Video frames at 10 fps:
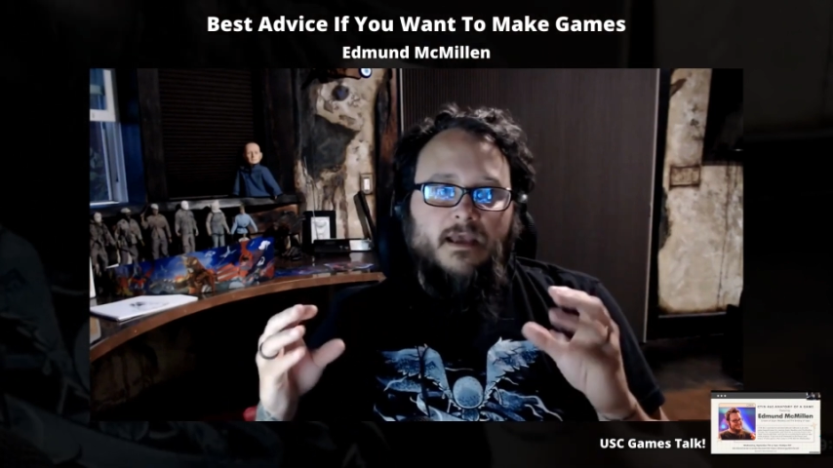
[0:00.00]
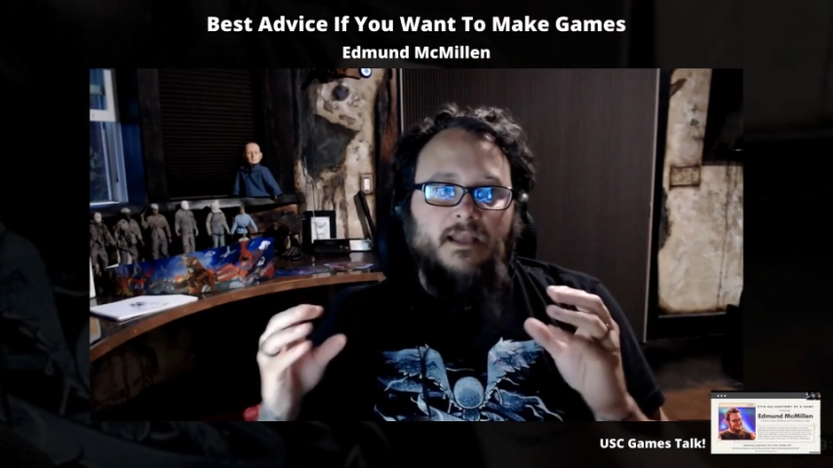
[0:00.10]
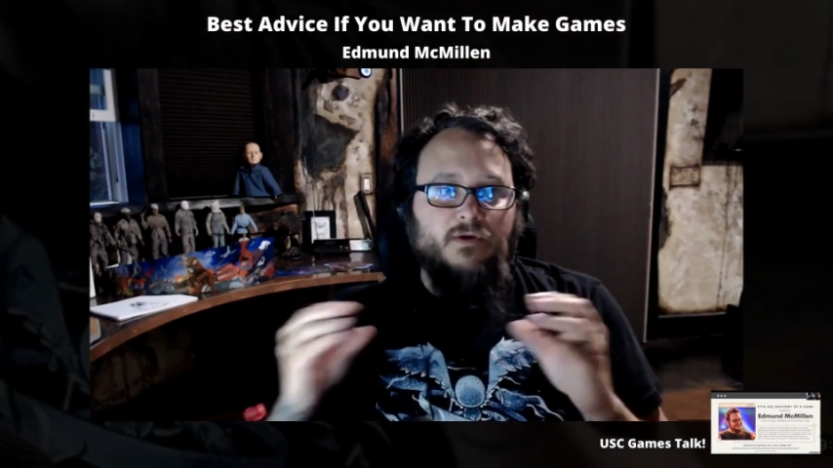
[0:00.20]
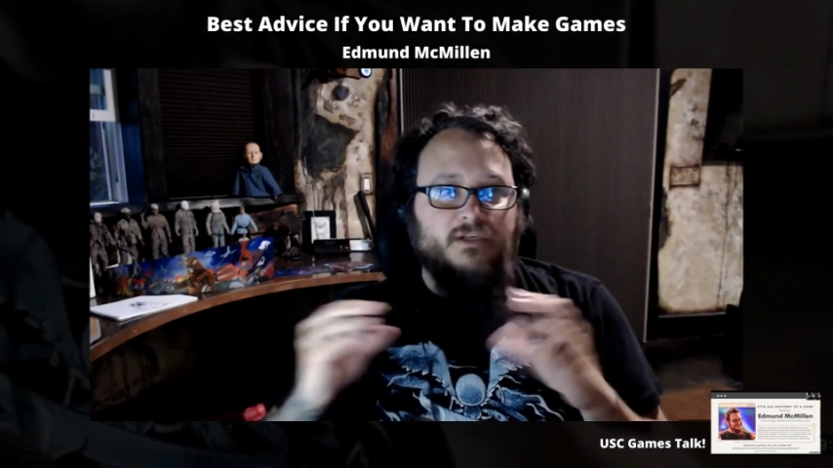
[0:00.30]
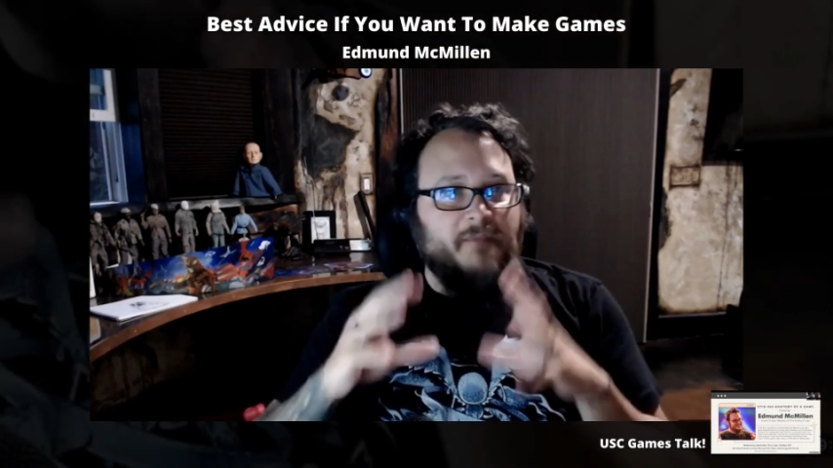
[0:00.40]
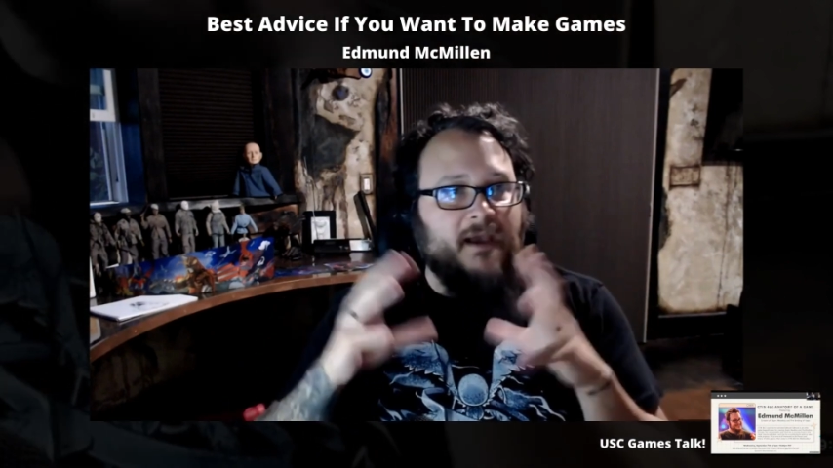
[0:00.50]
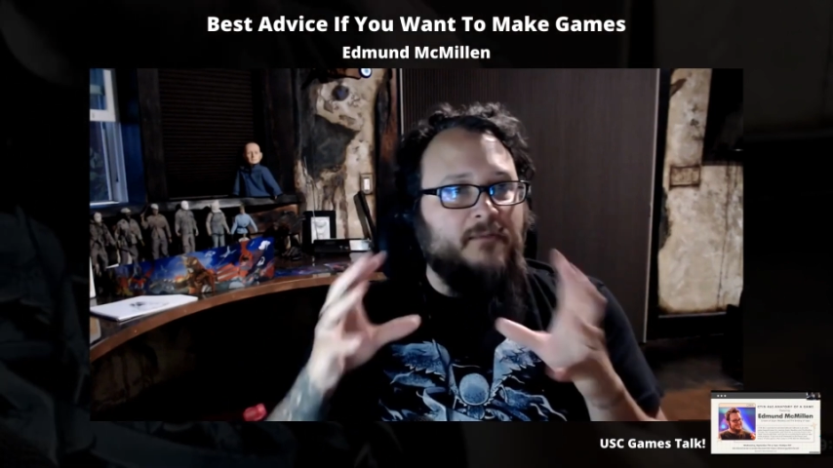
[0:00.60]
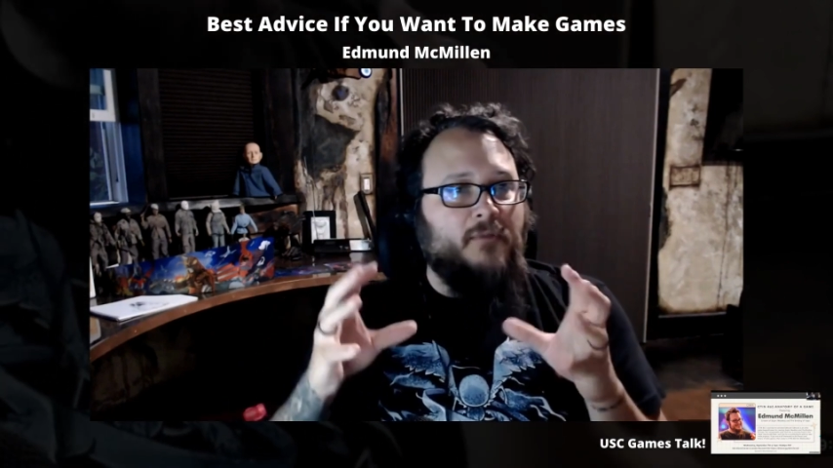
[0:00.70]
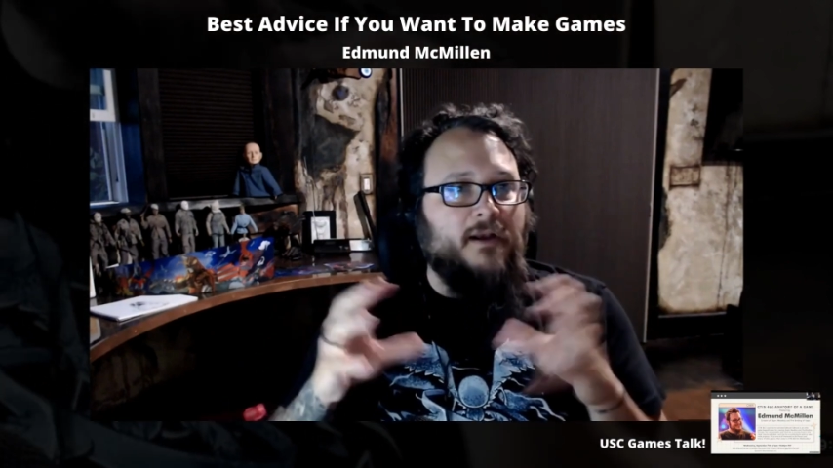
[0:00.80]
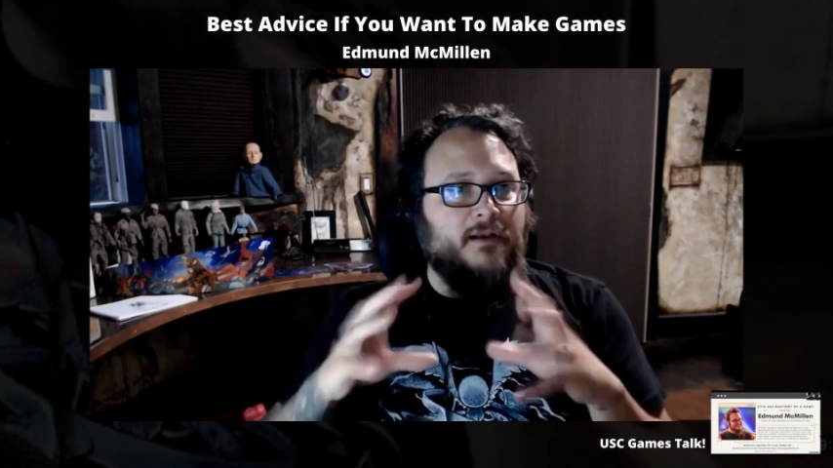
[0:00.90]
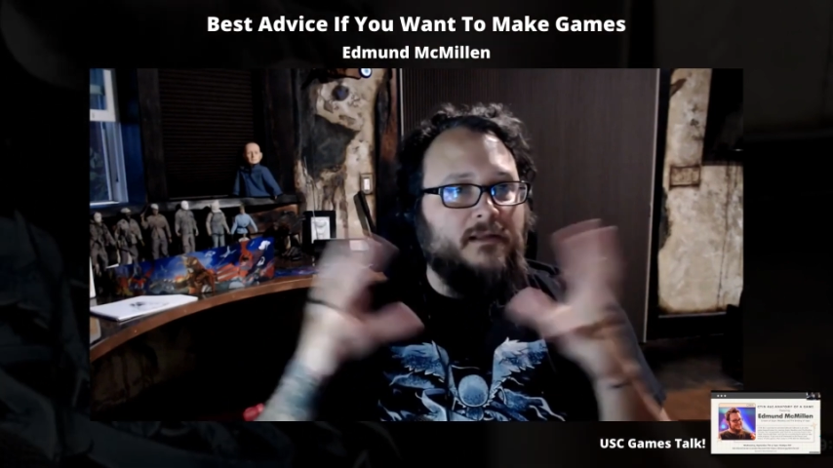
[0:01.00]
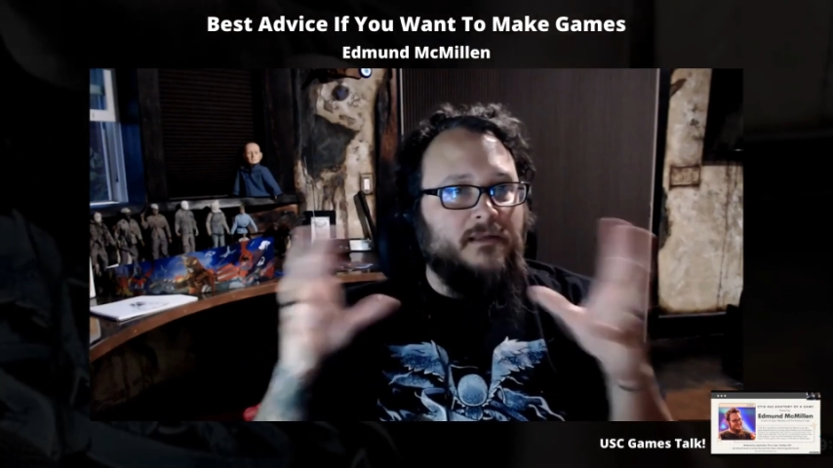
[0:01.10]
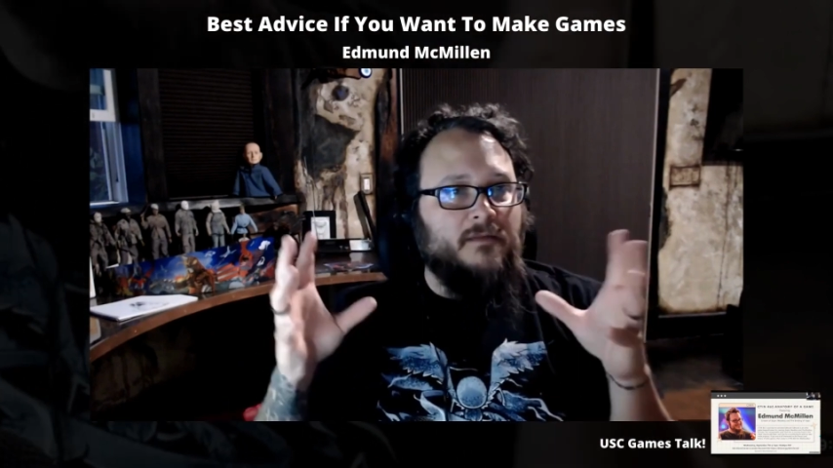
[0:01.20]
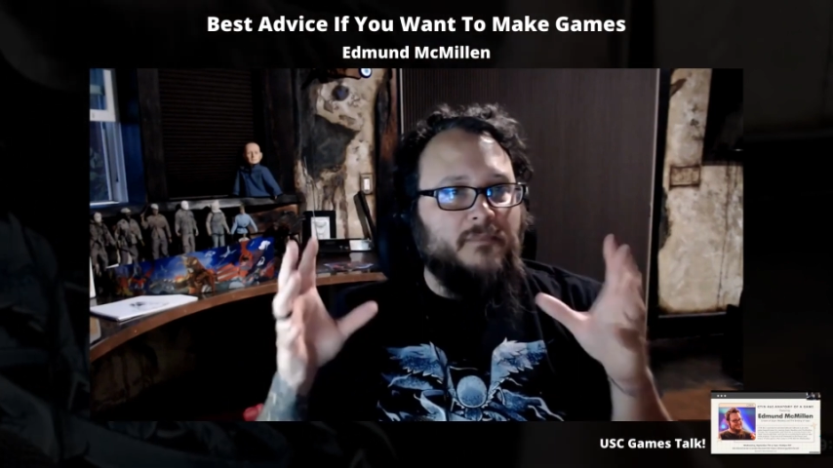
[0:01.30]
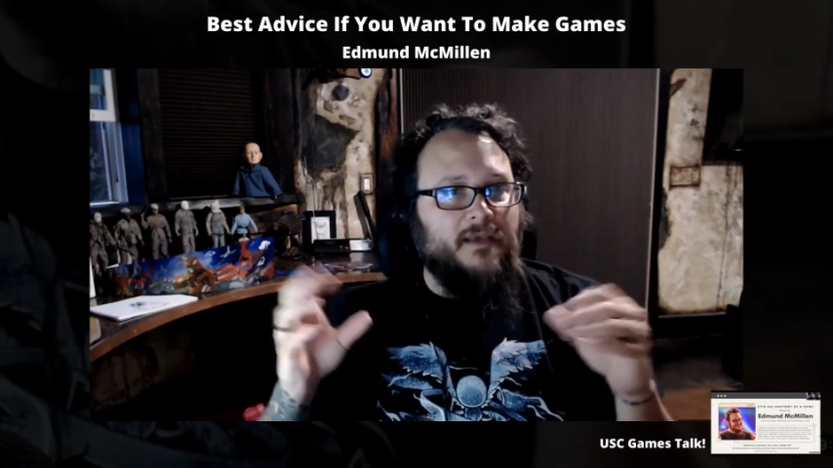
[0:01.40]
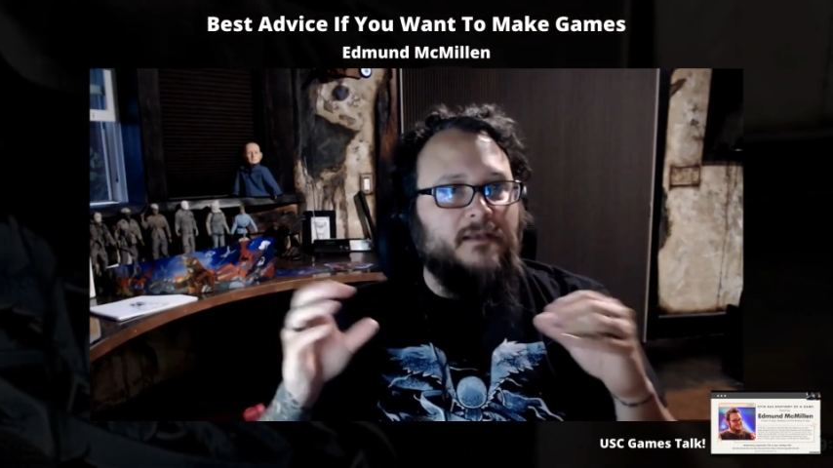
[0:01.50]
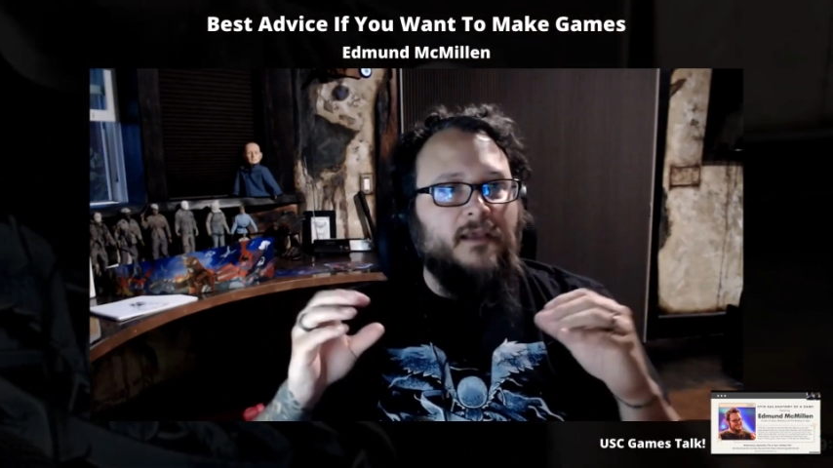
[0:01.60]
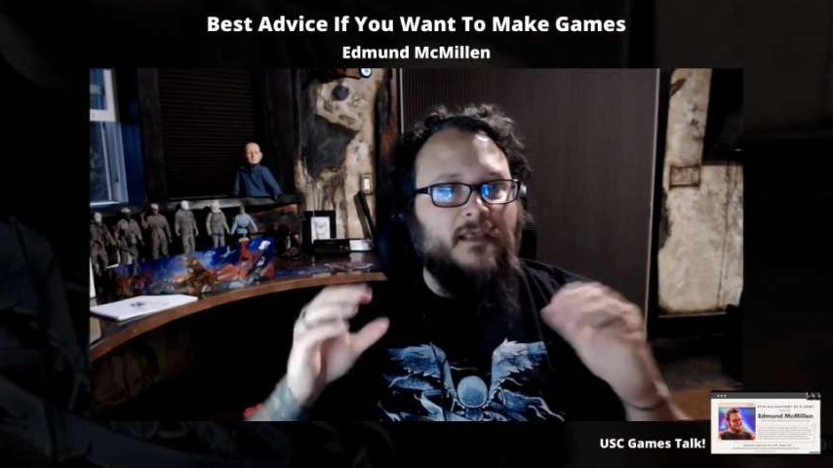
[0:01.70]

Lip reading: And you expand upon it a little bit.